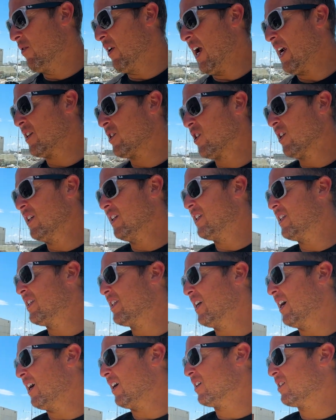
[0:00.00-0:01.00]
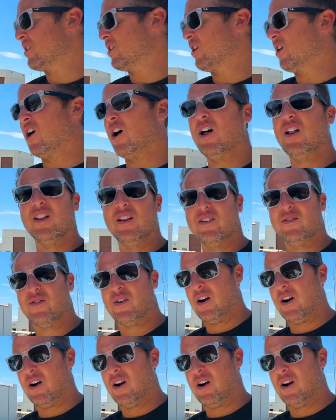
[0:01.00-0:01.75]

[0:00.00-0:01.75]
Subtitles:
actually sucked all of